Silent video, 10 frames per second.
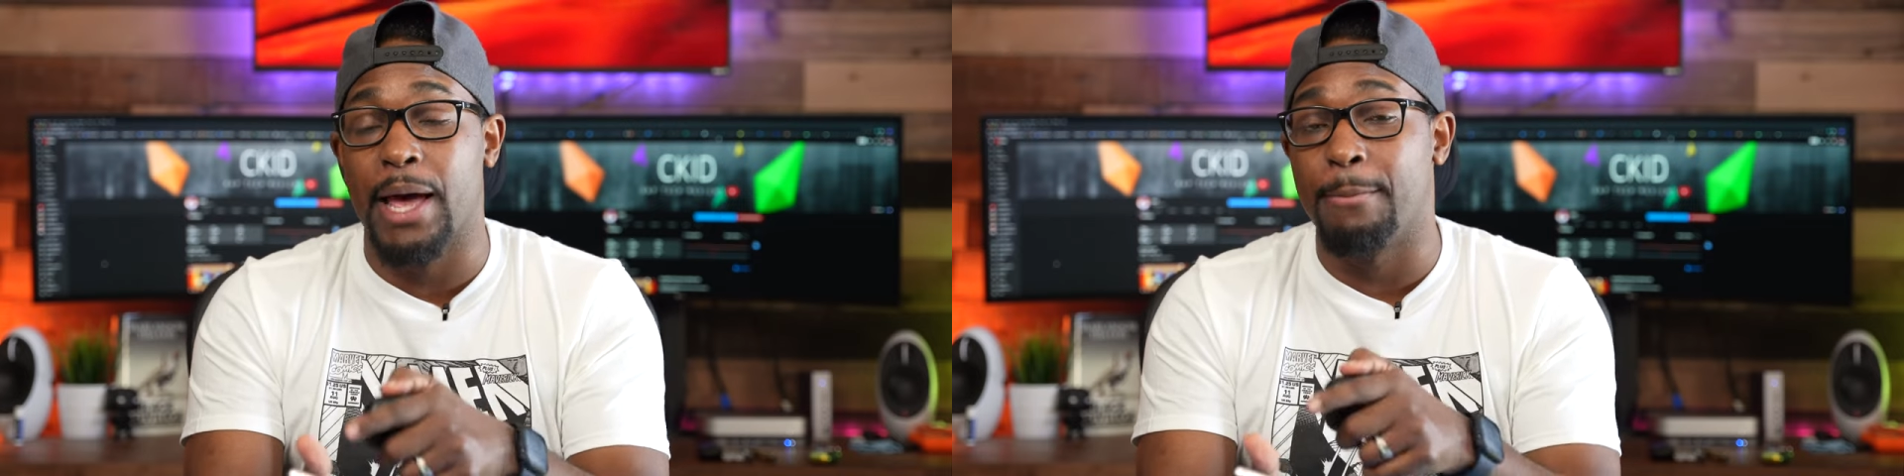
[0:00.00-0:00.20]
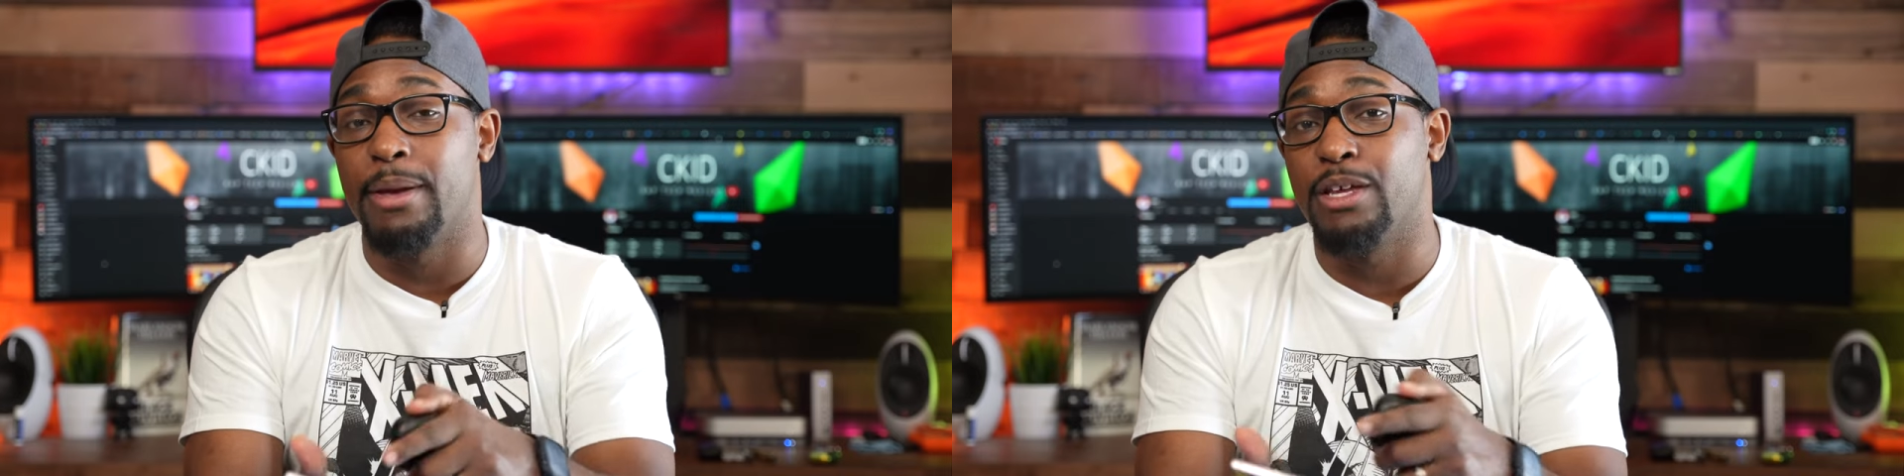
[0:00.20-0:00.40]

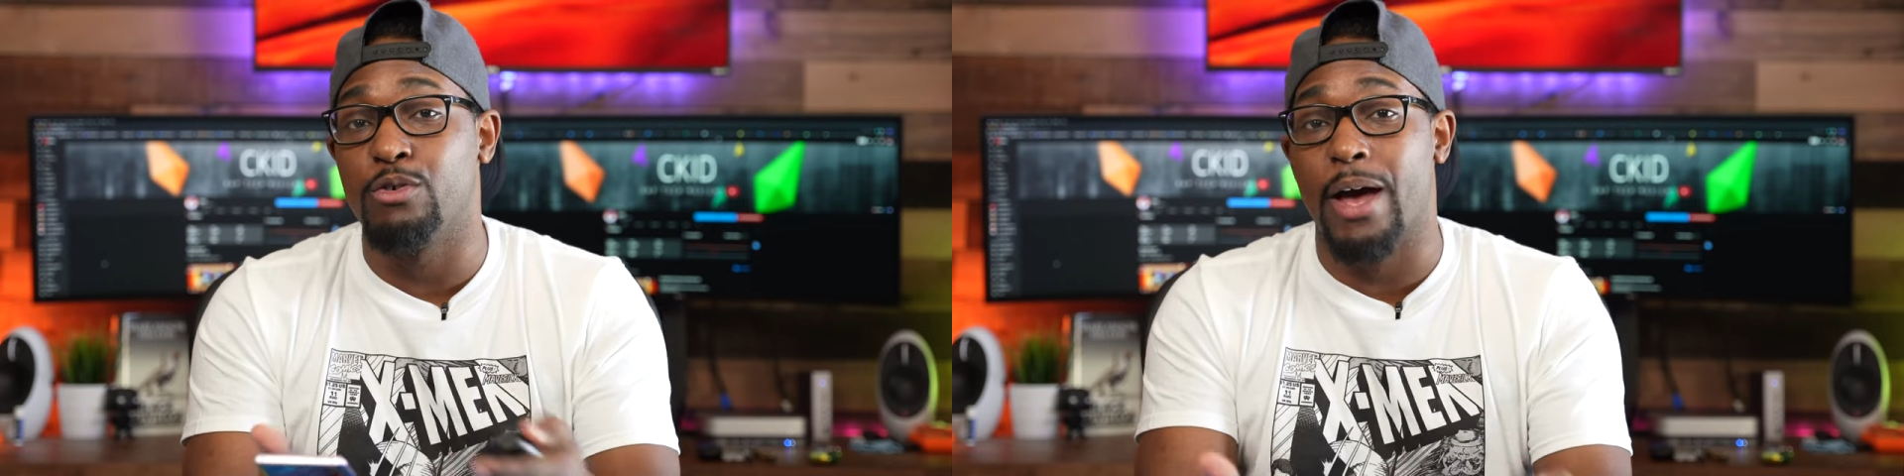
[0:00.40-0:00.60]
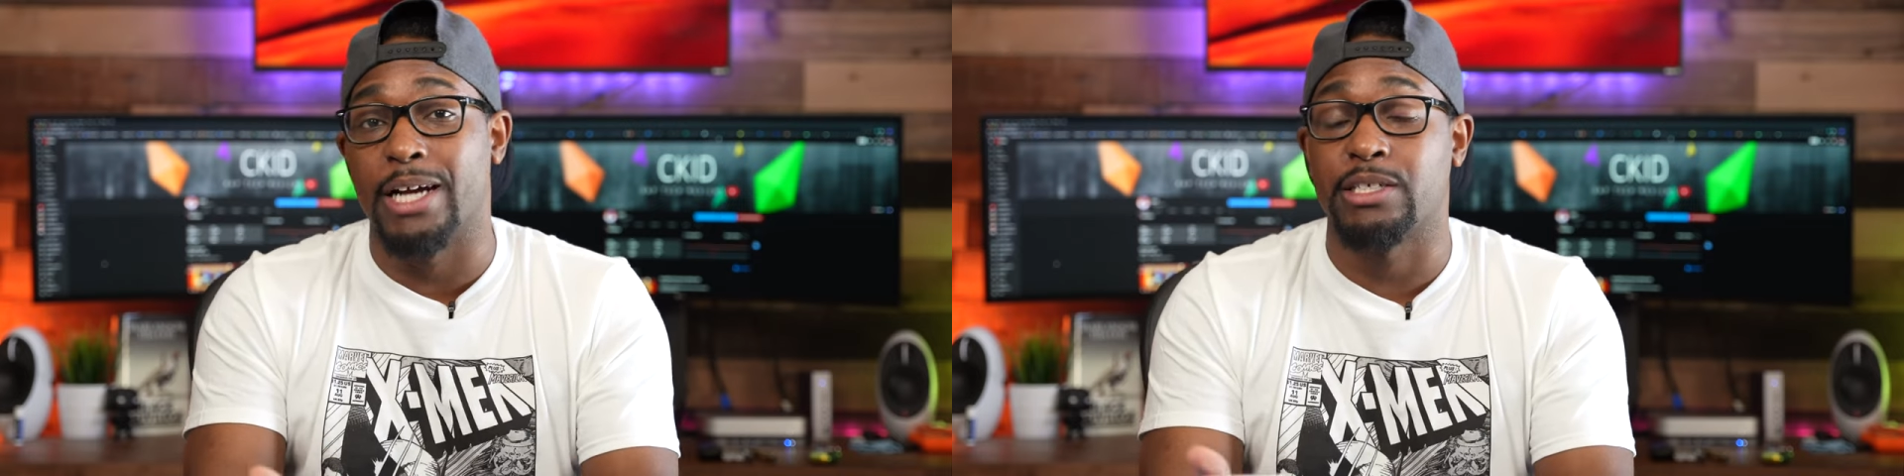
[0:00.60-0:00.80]
that
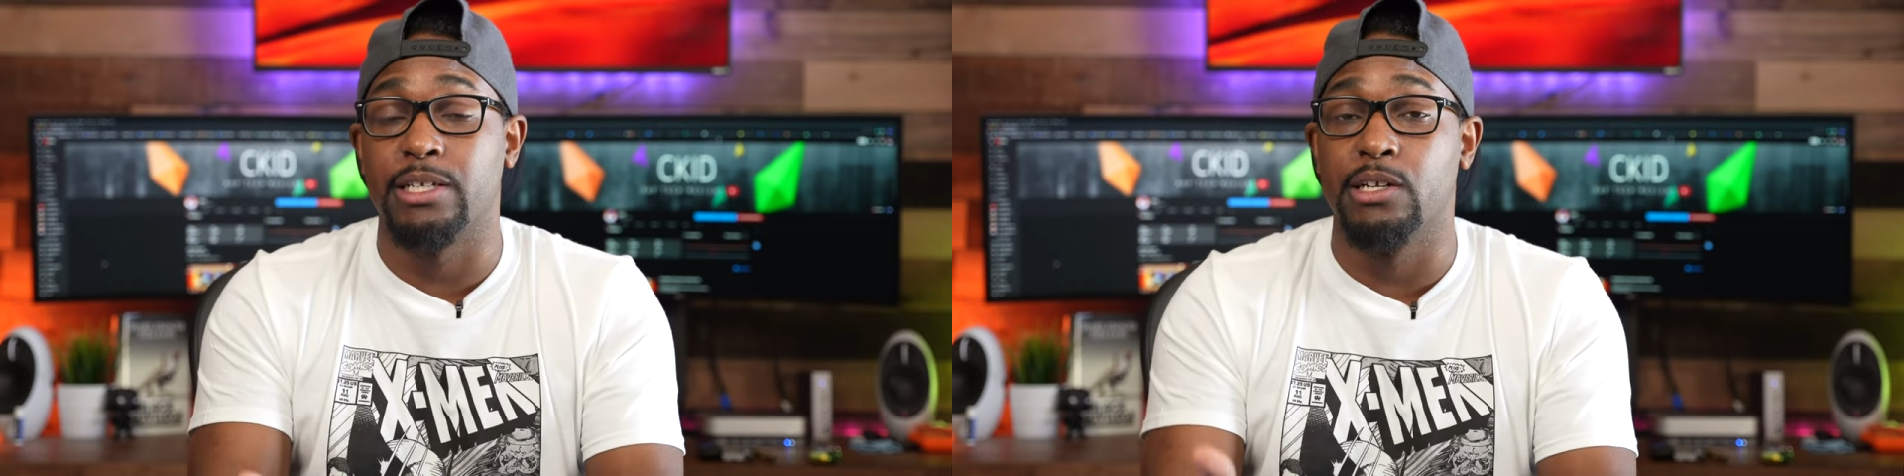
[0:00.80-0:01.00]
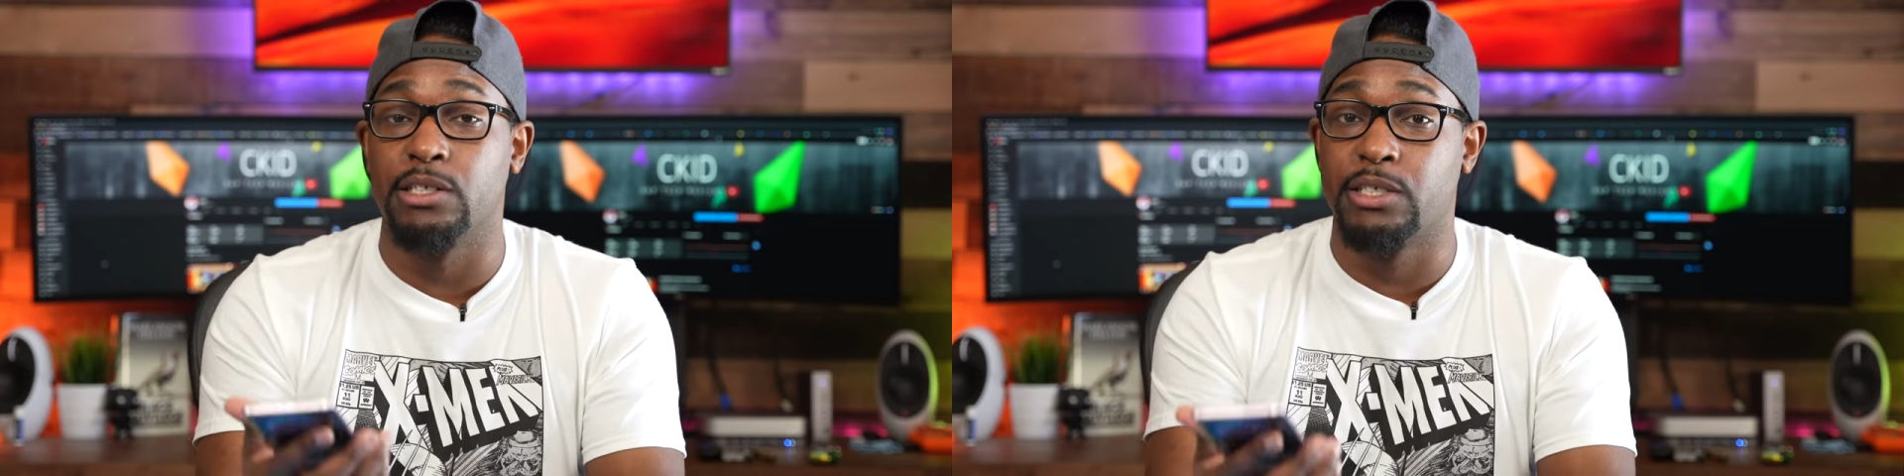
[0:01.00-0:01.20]
menu actually
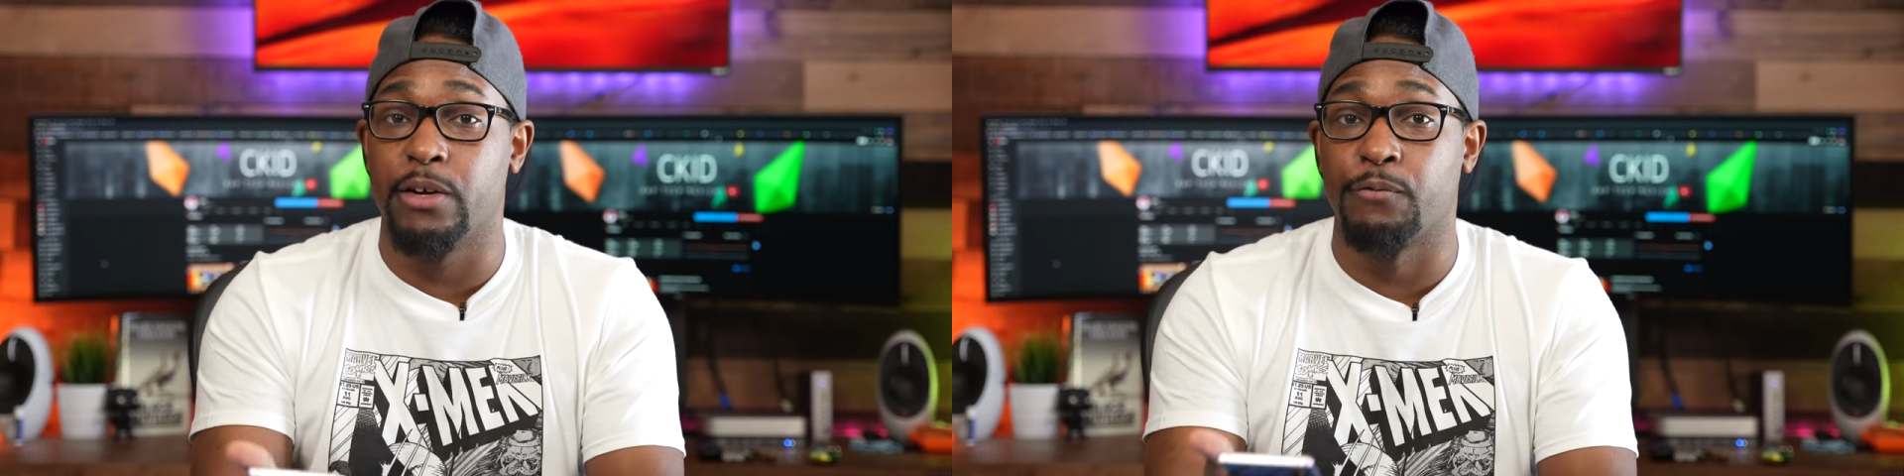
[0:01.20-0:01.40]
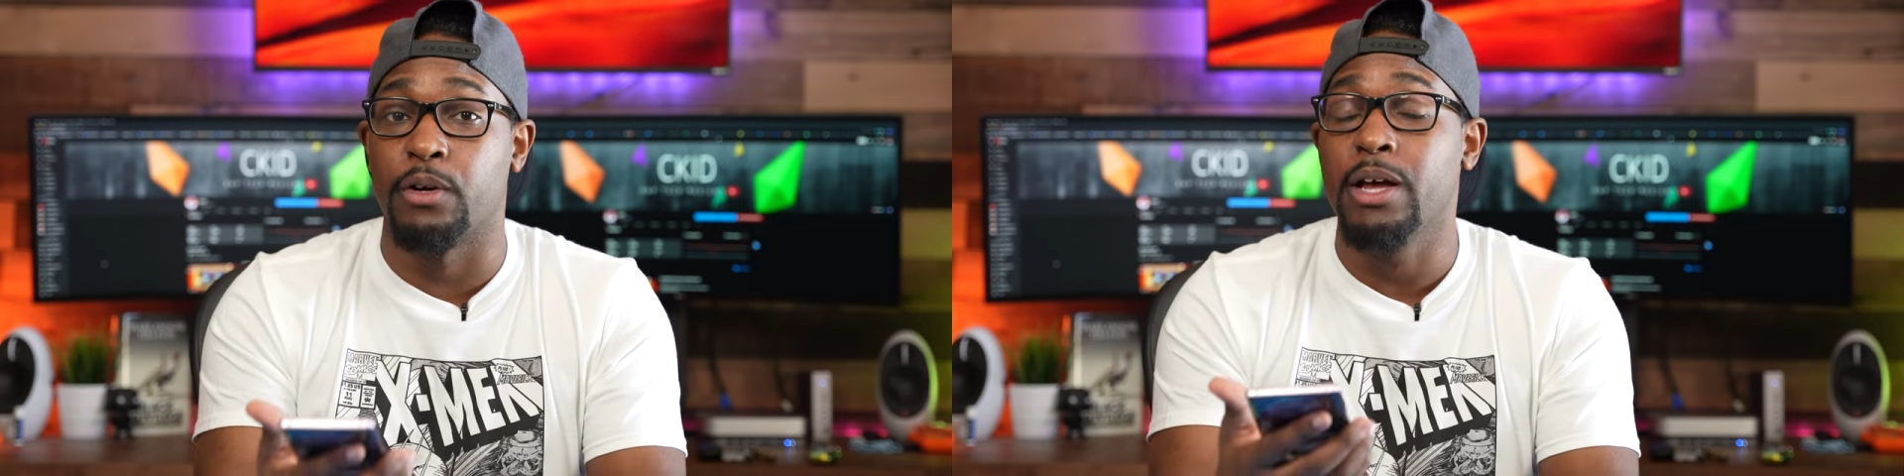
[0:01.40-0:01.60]
looks
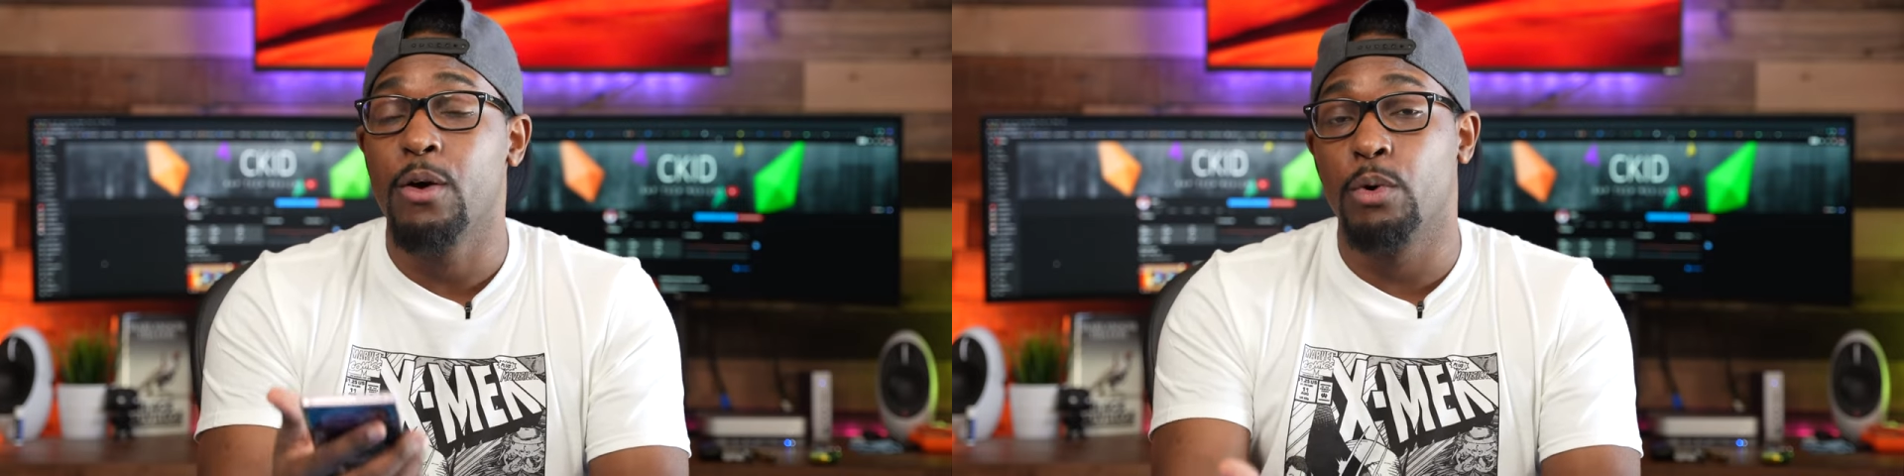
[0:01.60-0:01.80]
different